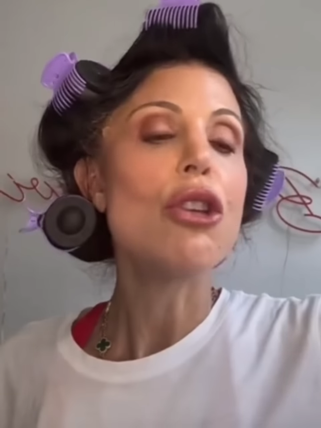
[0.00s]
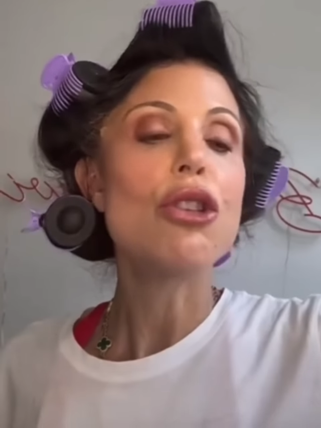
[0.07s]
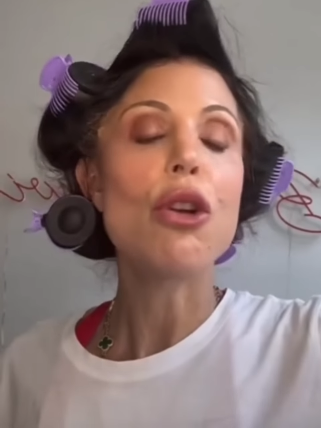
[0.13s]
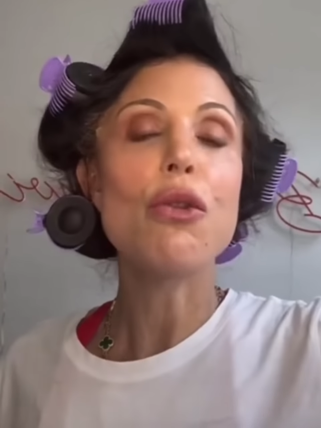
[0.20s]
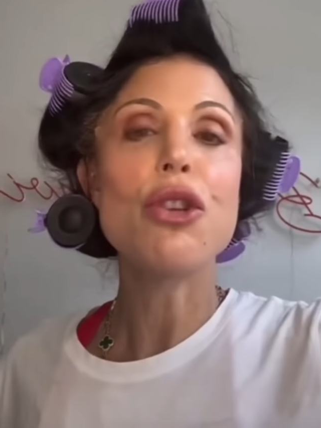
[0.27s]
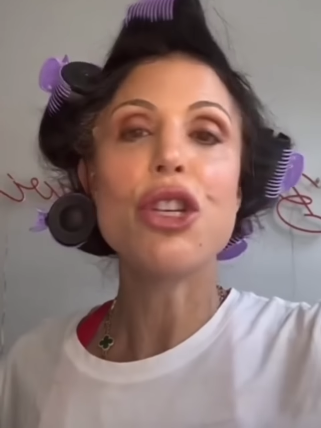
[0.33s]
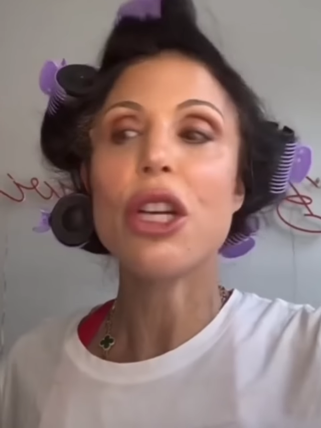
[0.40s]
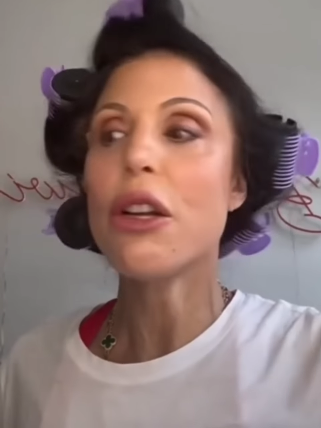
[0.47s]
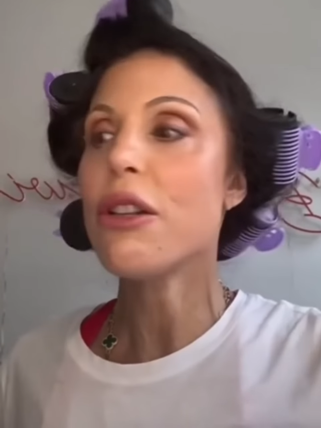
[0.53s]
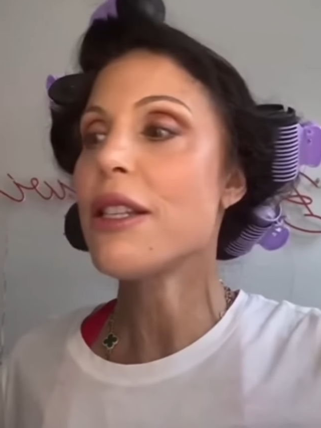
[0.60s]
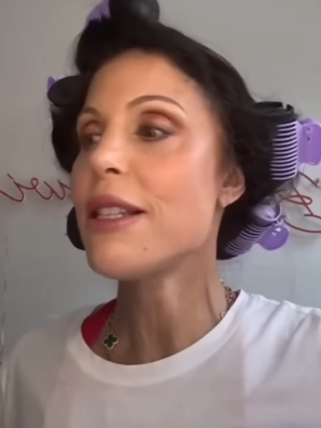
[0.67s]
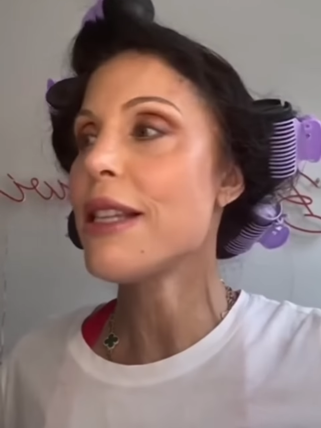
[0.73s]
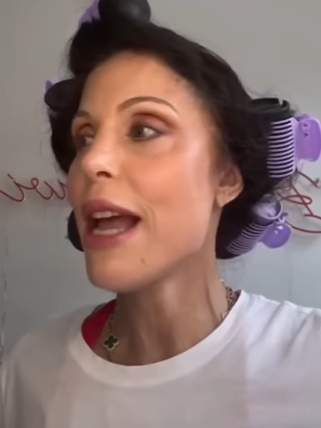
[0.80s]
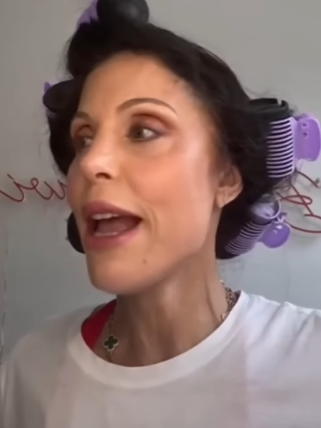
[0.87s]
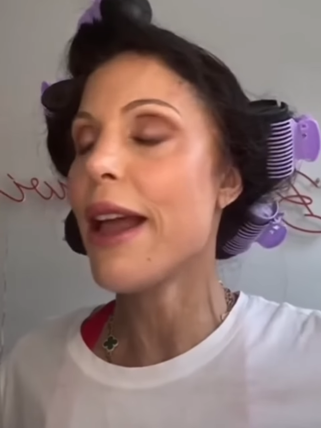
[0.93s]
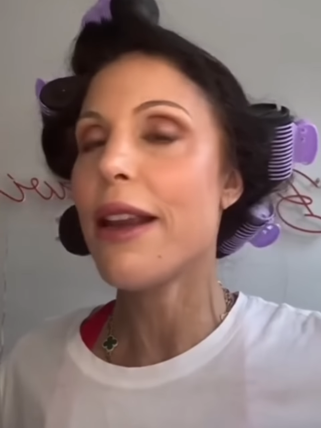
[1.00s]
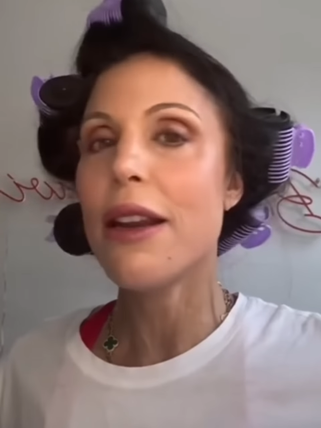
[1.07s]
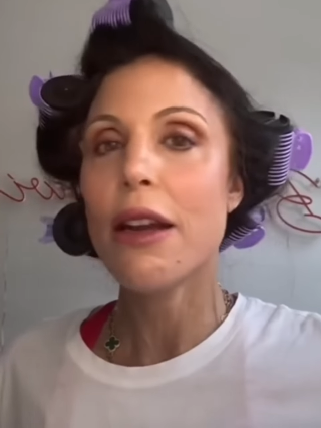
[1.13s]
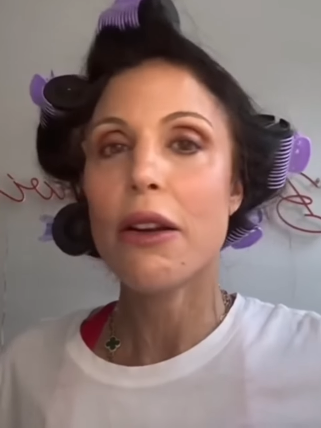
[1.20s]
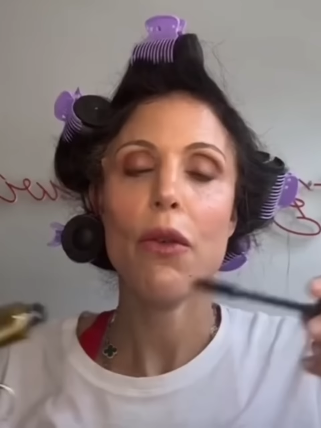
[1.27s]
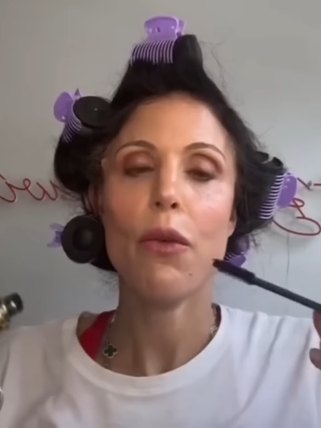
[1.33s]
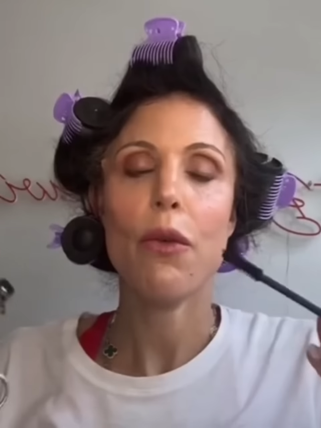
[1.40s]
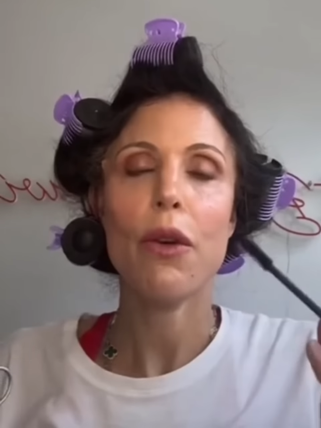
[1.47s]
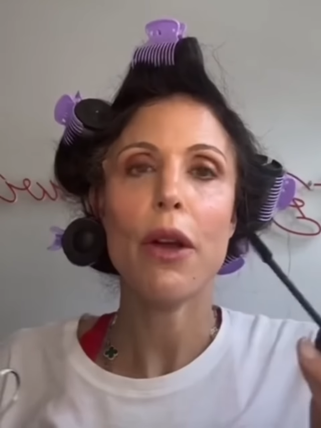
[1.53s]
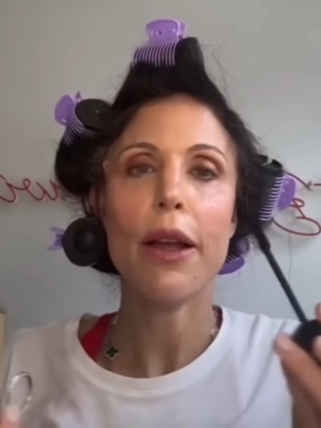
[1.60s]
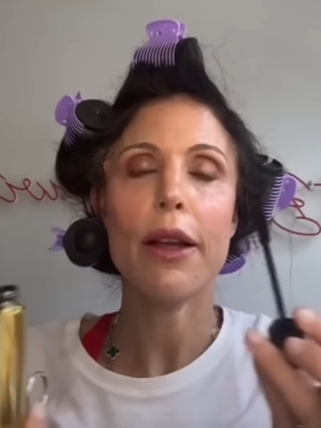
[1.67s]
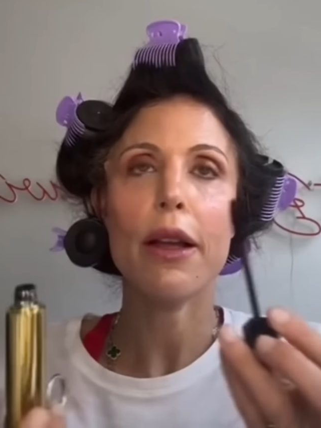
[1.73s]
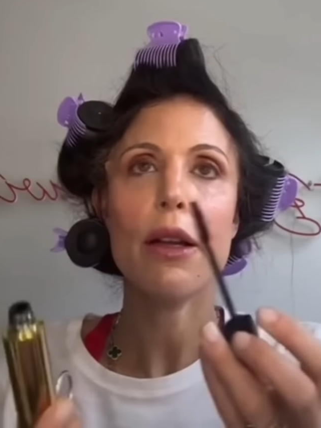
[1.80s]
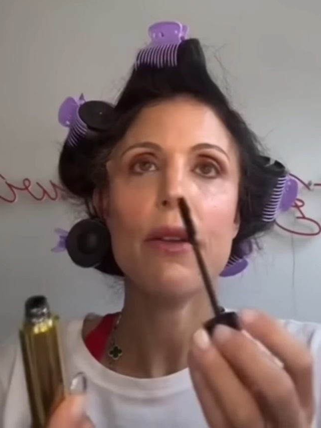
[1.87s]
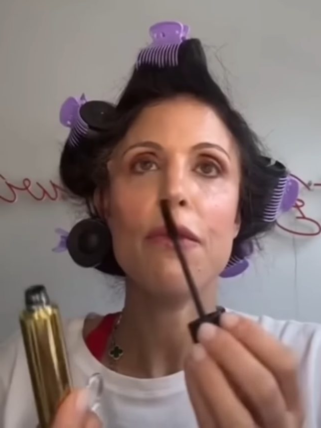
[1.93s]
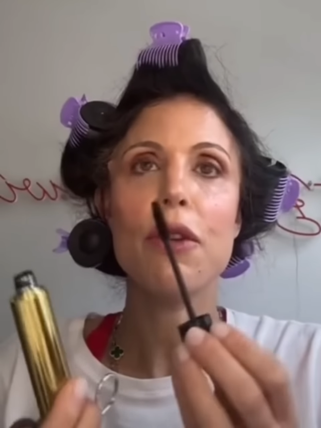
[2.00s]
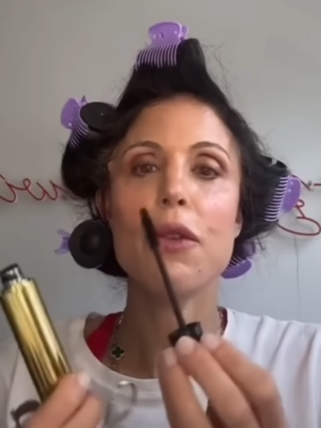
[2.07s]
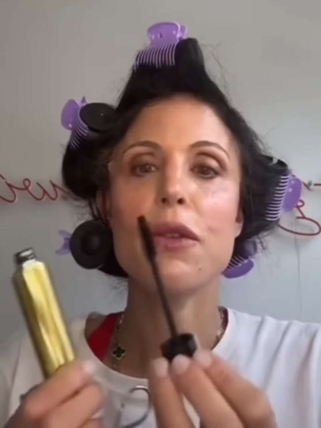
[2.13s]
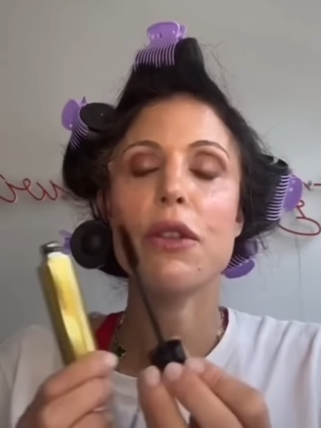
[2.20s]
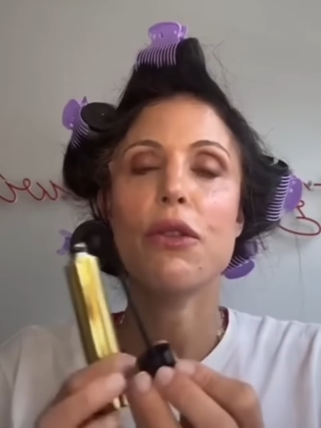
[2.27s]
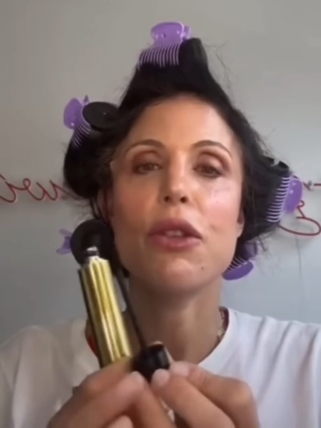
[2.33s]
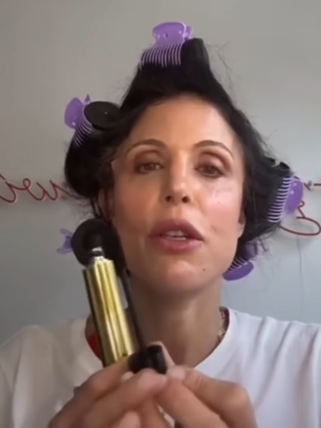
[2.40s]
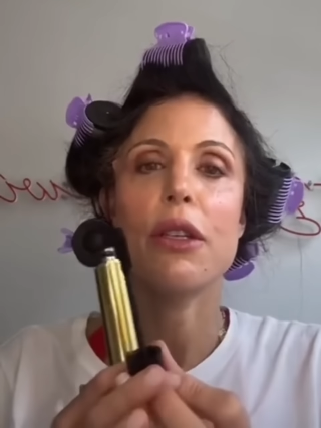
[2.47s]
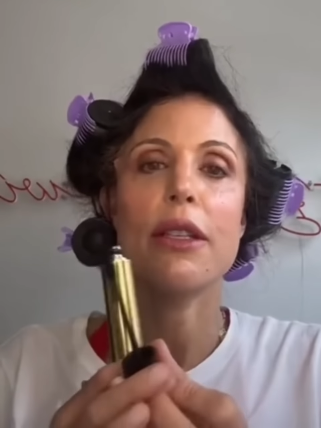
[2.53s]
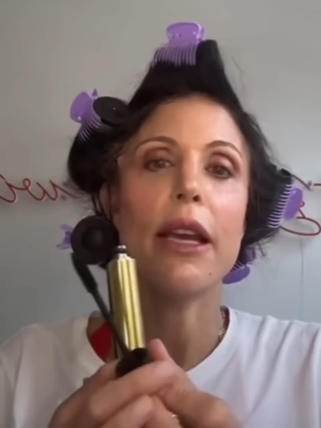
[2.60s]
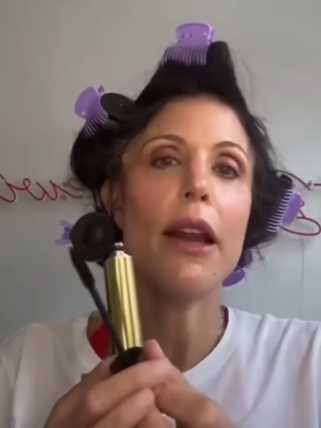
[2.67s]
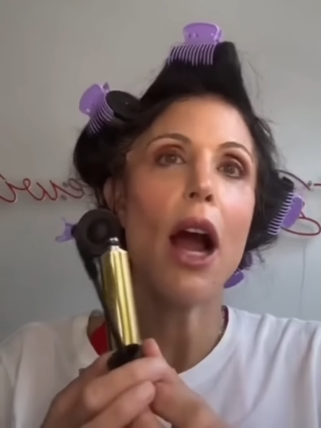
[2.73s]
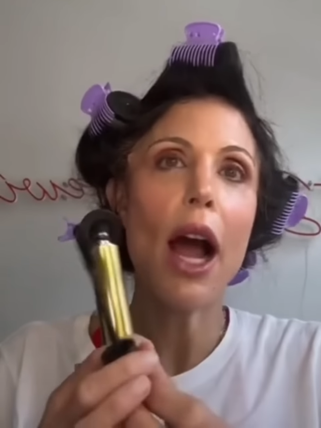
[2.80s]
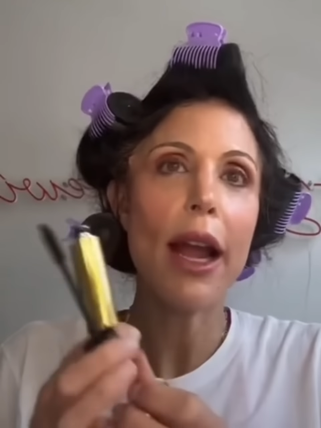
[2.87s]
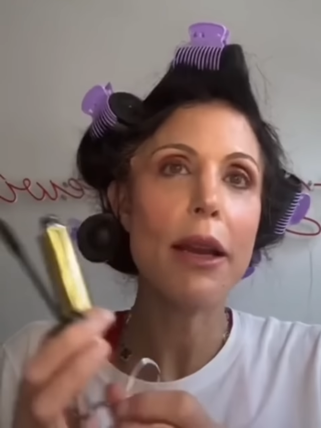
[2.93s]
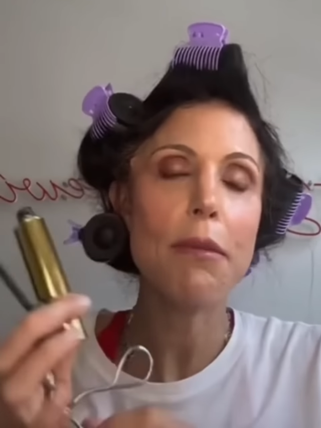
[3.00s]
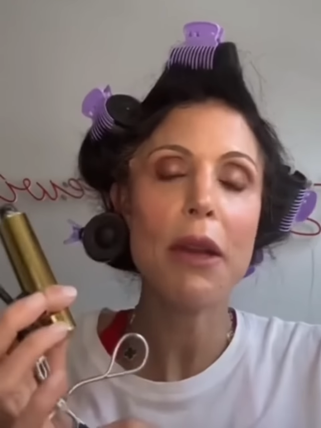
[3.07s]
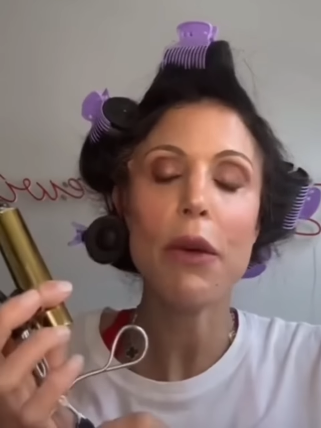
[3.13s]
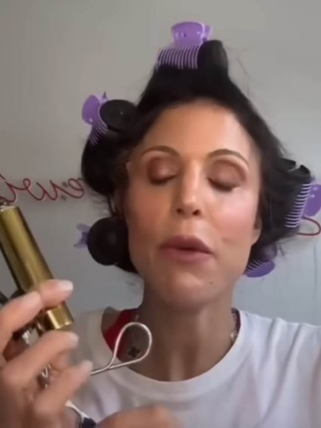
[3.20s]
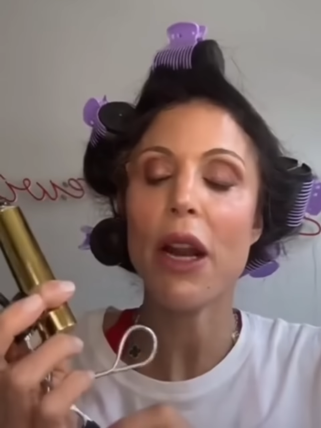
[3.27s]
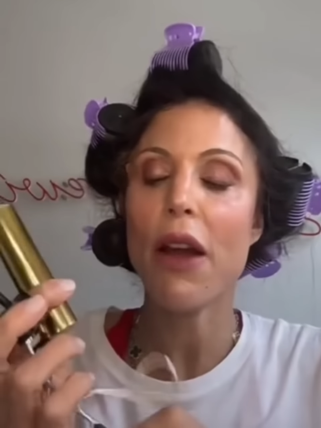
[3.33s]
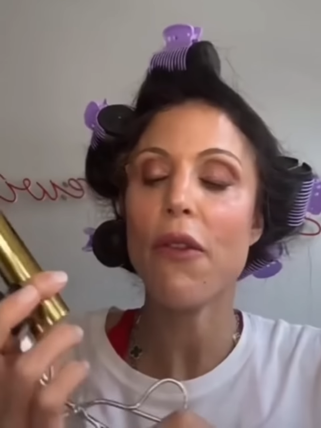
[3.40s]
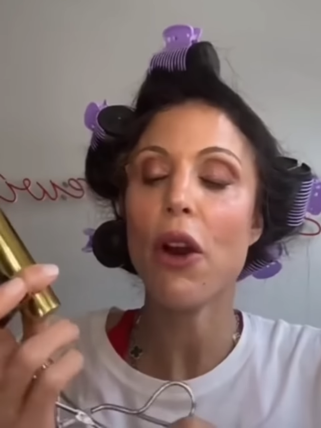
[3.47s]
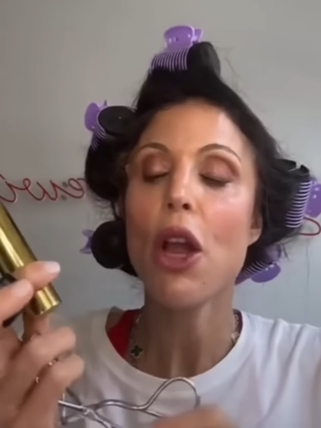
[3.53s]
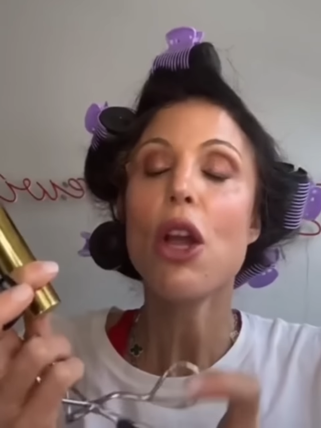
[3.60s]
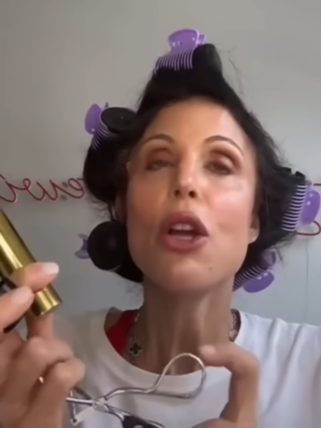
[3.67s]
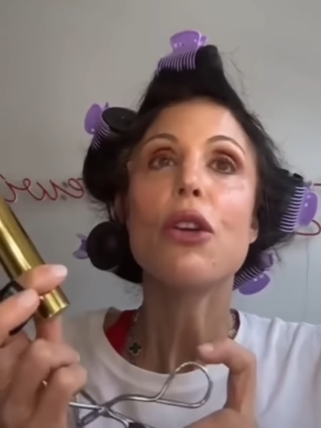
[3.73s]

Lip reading: So Jill said, well, I got confused. So she said hi to me, whatever.